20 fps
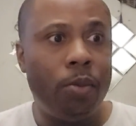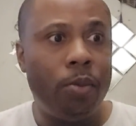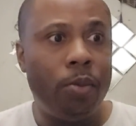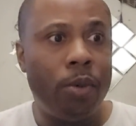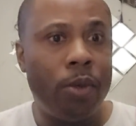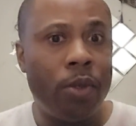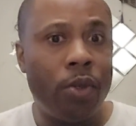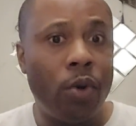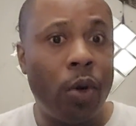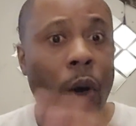
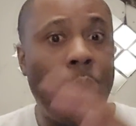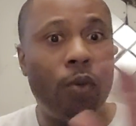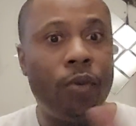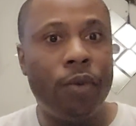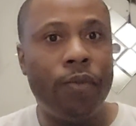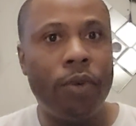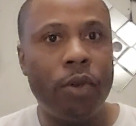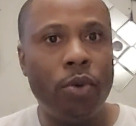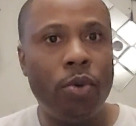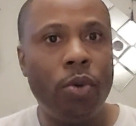let's do an
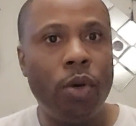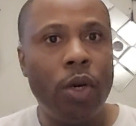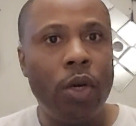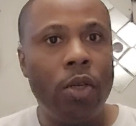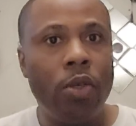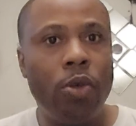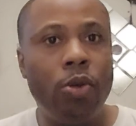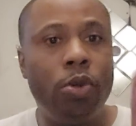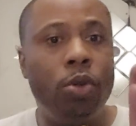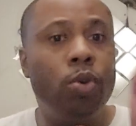overview.
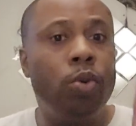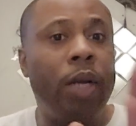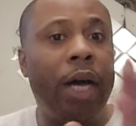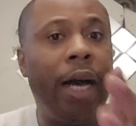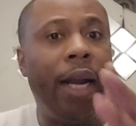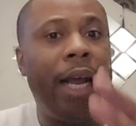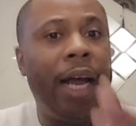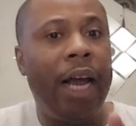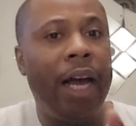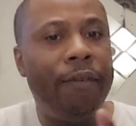You do
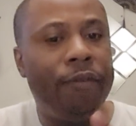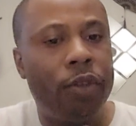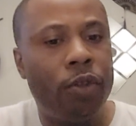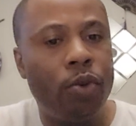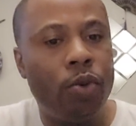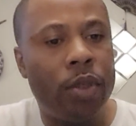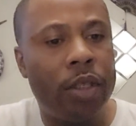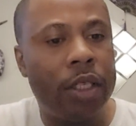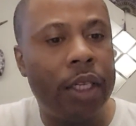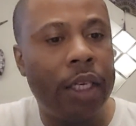not have
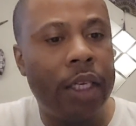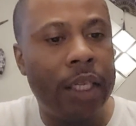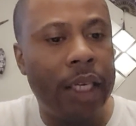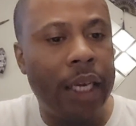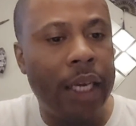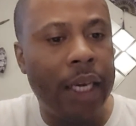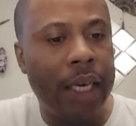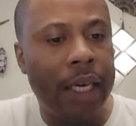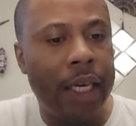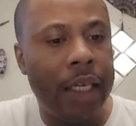to send
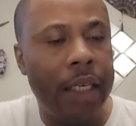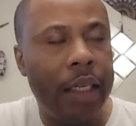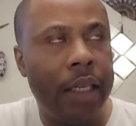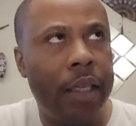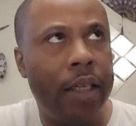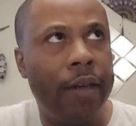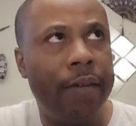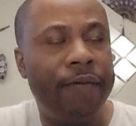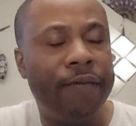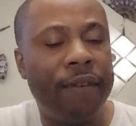in
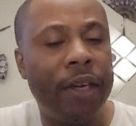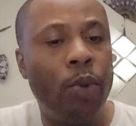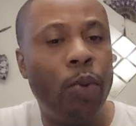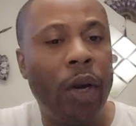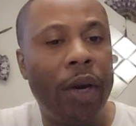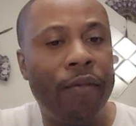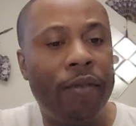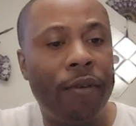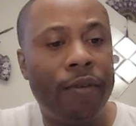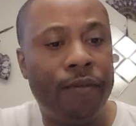the fee
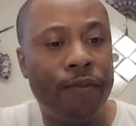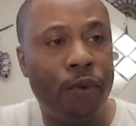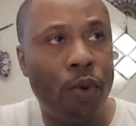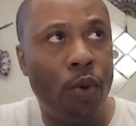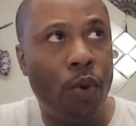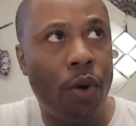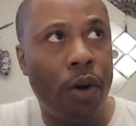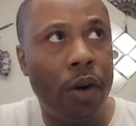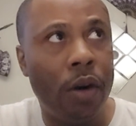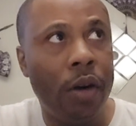waiver
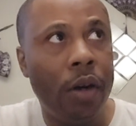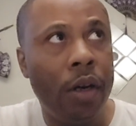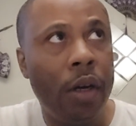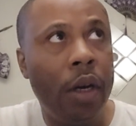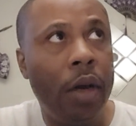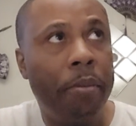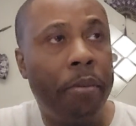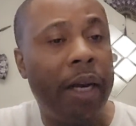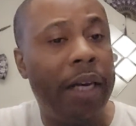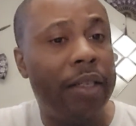for
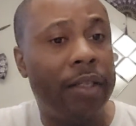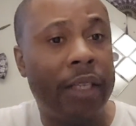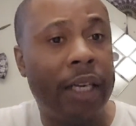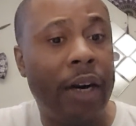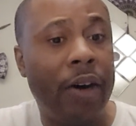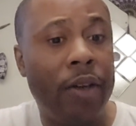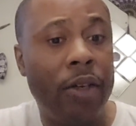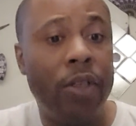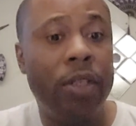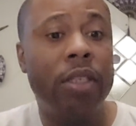Placer
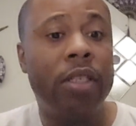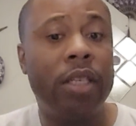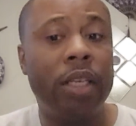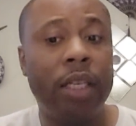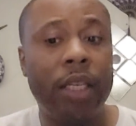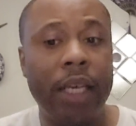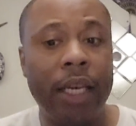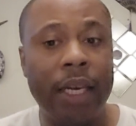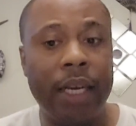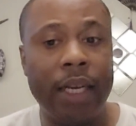County. You just
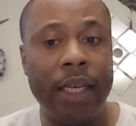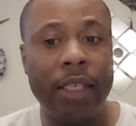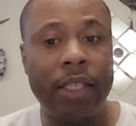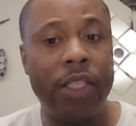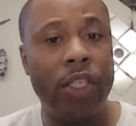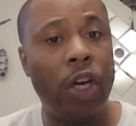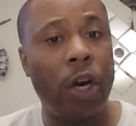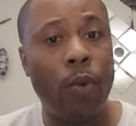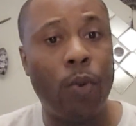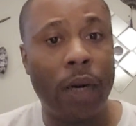send in the
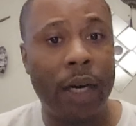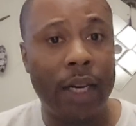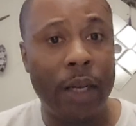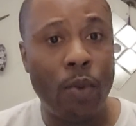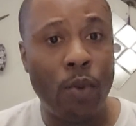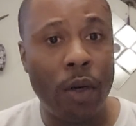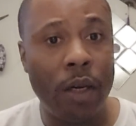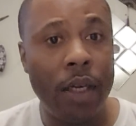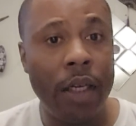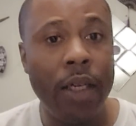CR
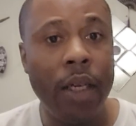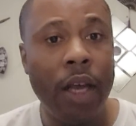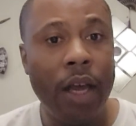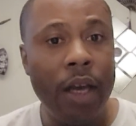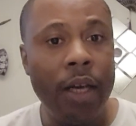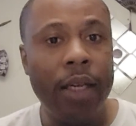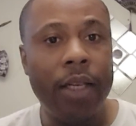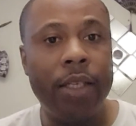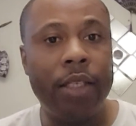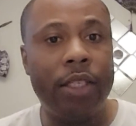181,
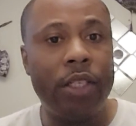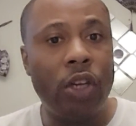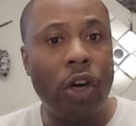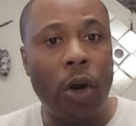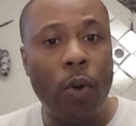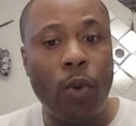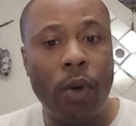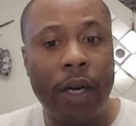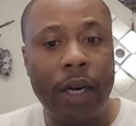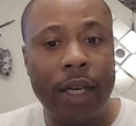the
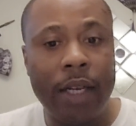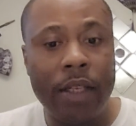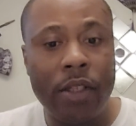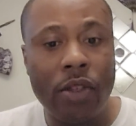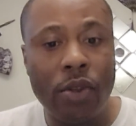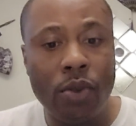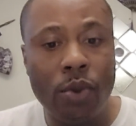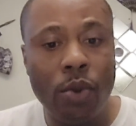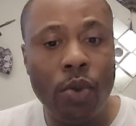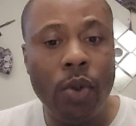CR
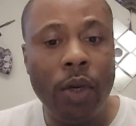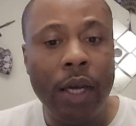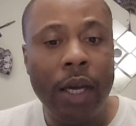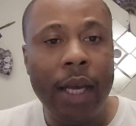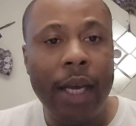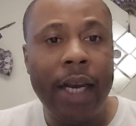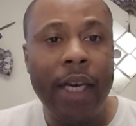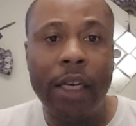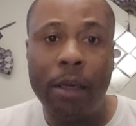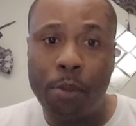182,
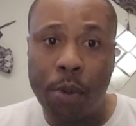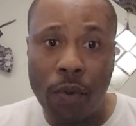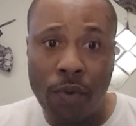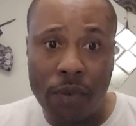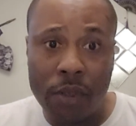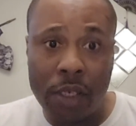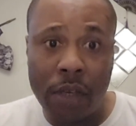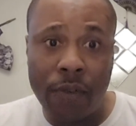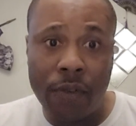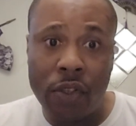and the proof
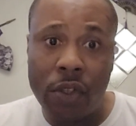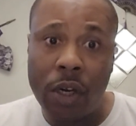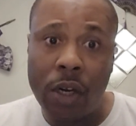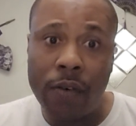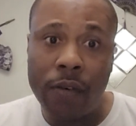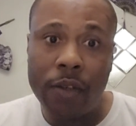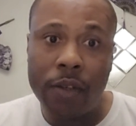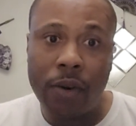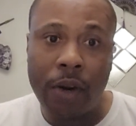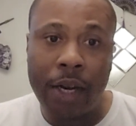of civil
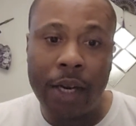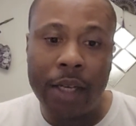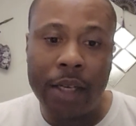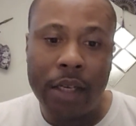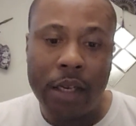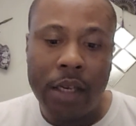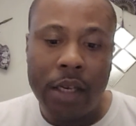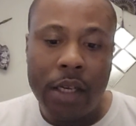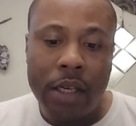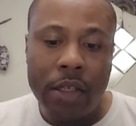service, right?
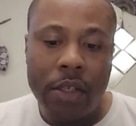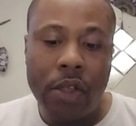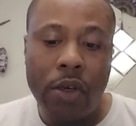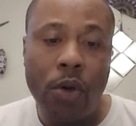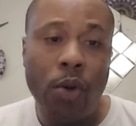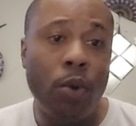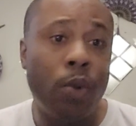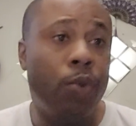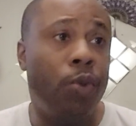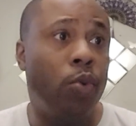
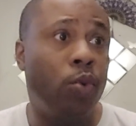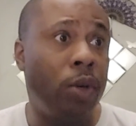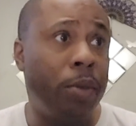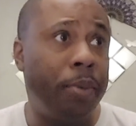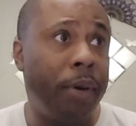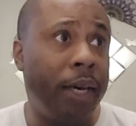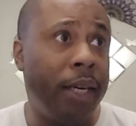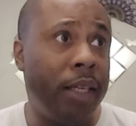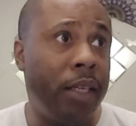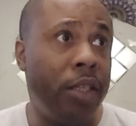So 3
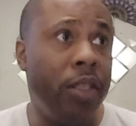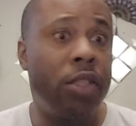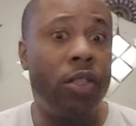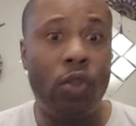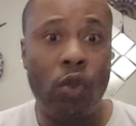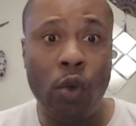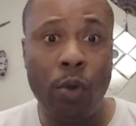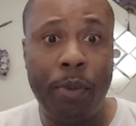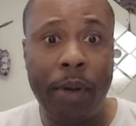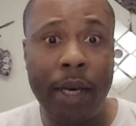pages,
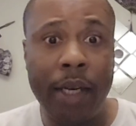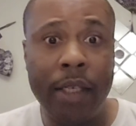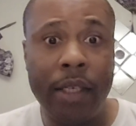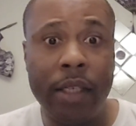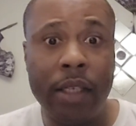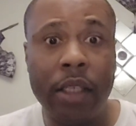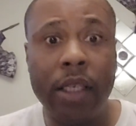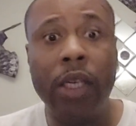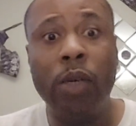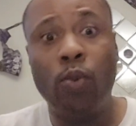2
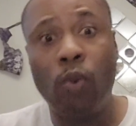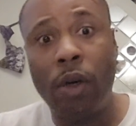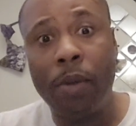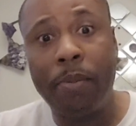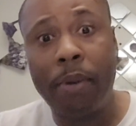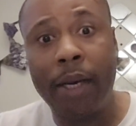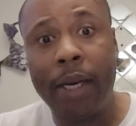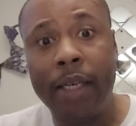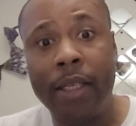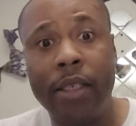pages, and 1
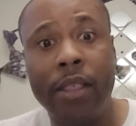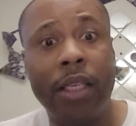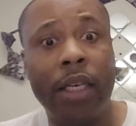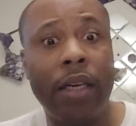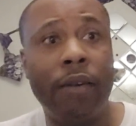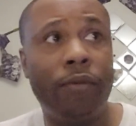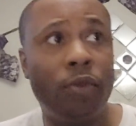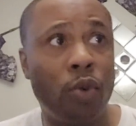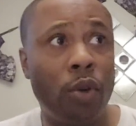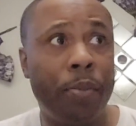page
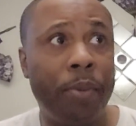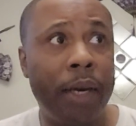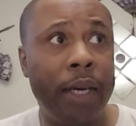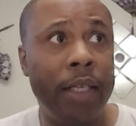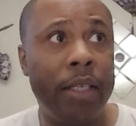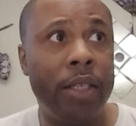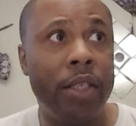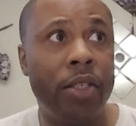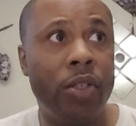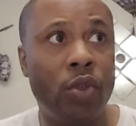instead of 3
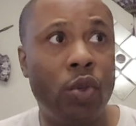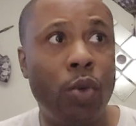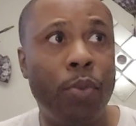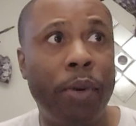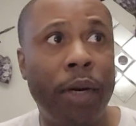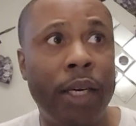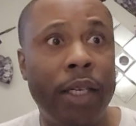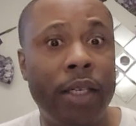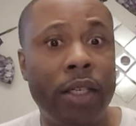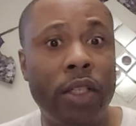pages, 2
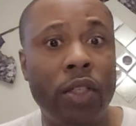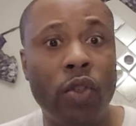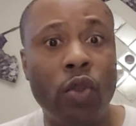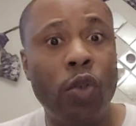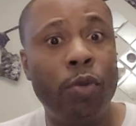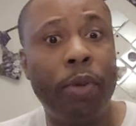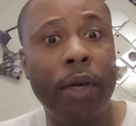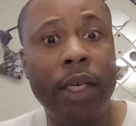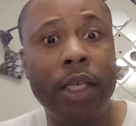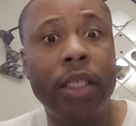pages,
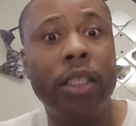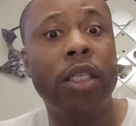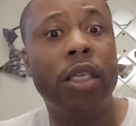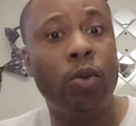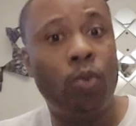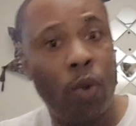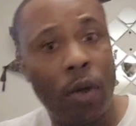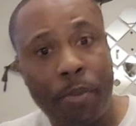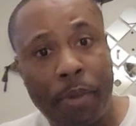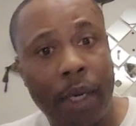2 pages,
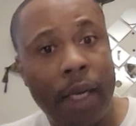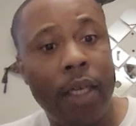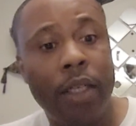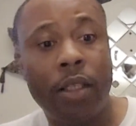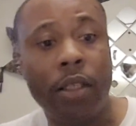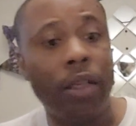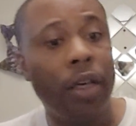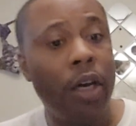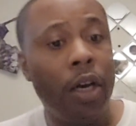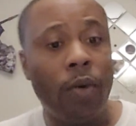and 1
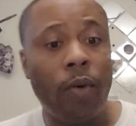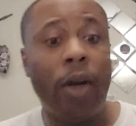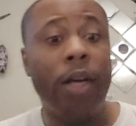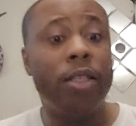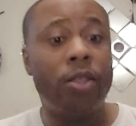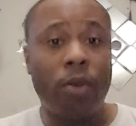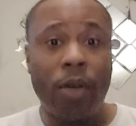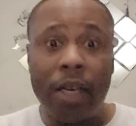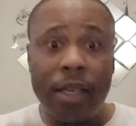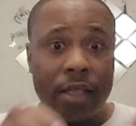page,
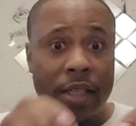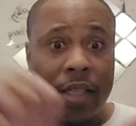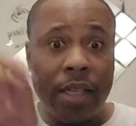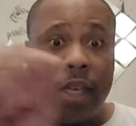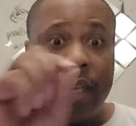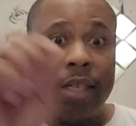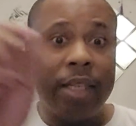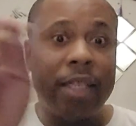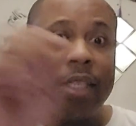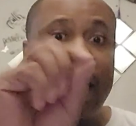right? So they're
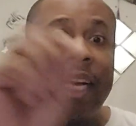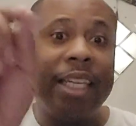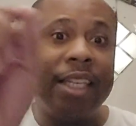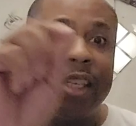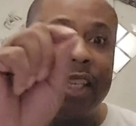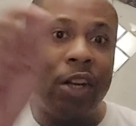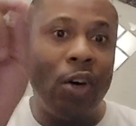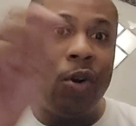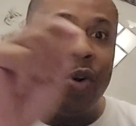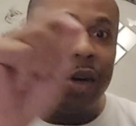lighting
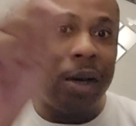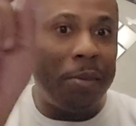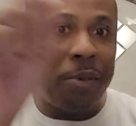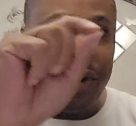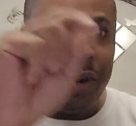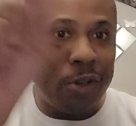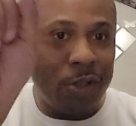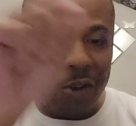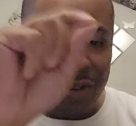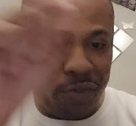the load up
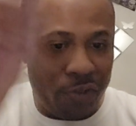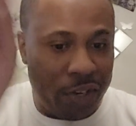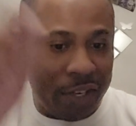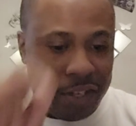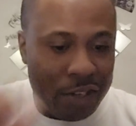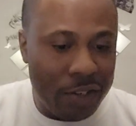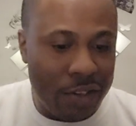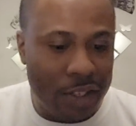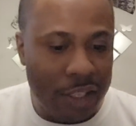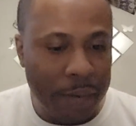on your
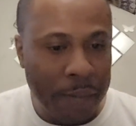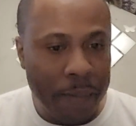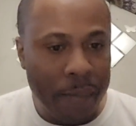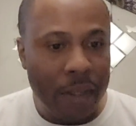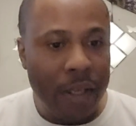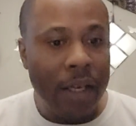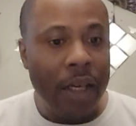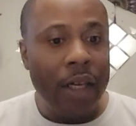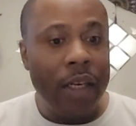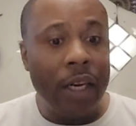fingers.
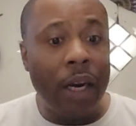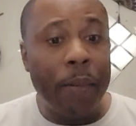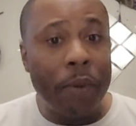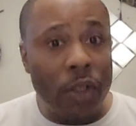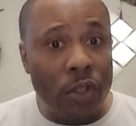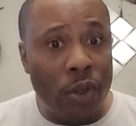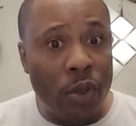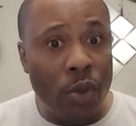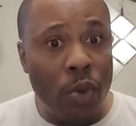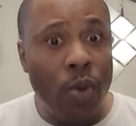Number
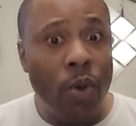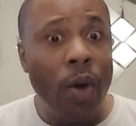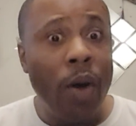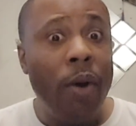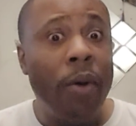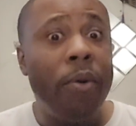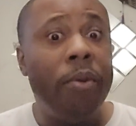2,